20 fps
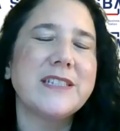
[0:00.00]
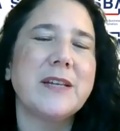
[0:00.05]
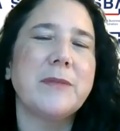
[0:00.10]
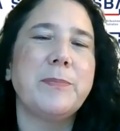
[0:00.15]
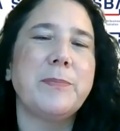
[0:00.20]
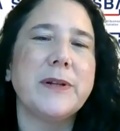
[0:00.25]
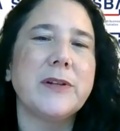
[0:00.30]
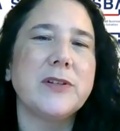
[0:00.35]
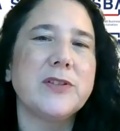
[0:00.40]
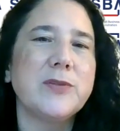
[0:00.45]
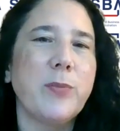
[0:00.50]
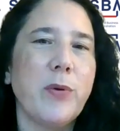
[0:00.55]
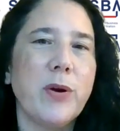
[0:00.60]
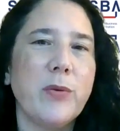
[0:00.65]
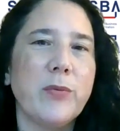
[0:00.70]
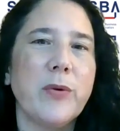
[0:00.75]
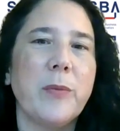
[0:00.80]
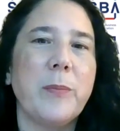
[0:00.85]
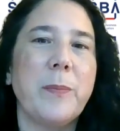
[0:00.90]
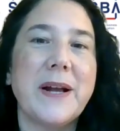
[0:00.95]
to build more
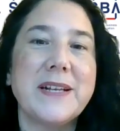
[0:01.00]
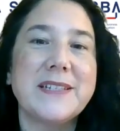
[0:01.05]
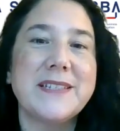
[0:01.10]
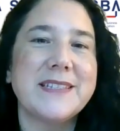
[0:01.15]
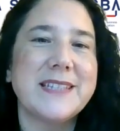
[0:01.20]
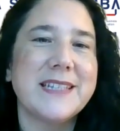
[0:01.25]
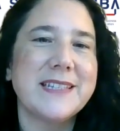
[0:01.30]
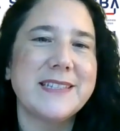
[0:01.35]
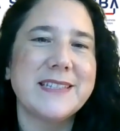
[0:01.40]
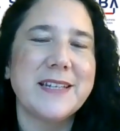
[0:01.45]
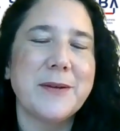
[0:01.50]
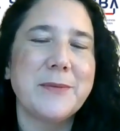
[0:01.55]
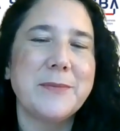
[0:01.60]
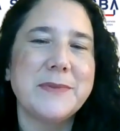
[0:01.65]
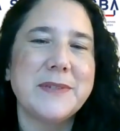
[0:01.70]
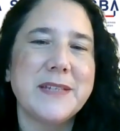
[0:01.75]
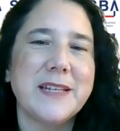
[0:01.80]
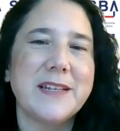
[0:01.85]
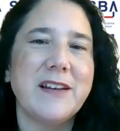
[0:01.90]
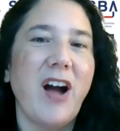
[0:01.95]
robust
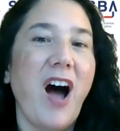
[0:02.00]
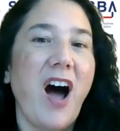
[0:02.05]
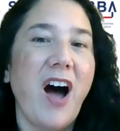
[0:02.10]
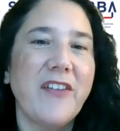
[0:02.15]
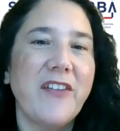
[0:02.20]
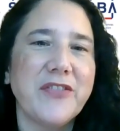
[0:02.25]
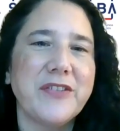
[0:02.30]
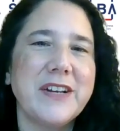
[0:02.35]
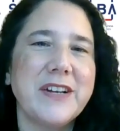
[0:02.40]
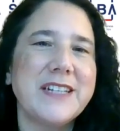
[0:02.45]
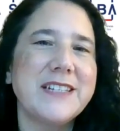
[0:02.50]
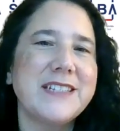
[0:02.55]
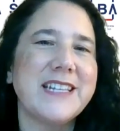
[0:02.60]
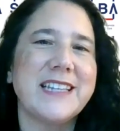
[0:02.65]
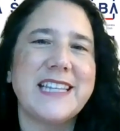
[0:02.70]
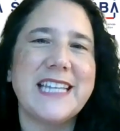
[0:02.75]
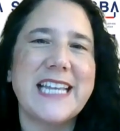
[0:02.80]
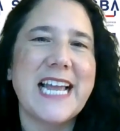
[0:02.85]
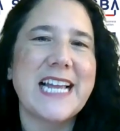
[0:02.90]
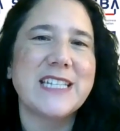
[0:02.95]
systems and offerings
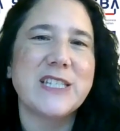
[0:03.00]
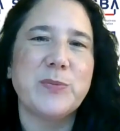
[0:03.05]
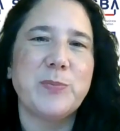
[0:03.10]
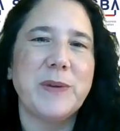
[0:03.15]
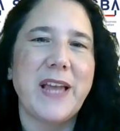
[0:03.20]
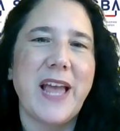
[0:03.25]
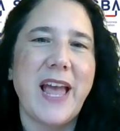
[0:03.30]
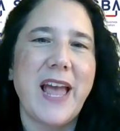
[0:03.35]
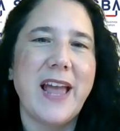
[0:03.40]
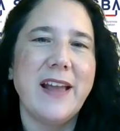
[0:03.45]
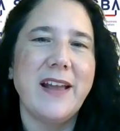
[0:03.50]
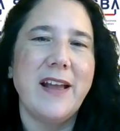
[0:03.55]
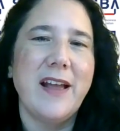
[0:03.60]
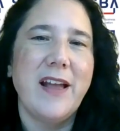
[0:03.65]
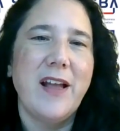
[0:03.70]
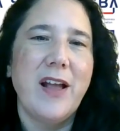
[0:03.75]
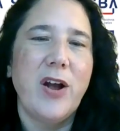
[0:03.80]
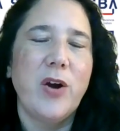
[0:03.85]
at the SBA,